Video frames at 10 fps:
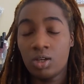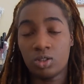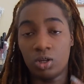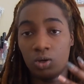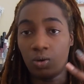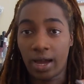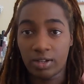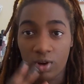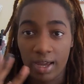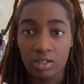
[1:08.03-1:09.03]
So I
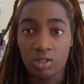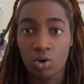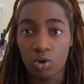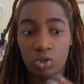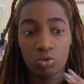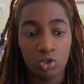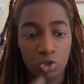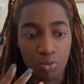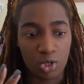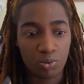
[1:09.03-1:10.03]
try and not use
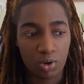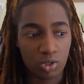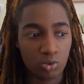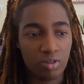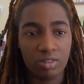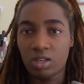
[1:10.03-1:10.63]
too much products with,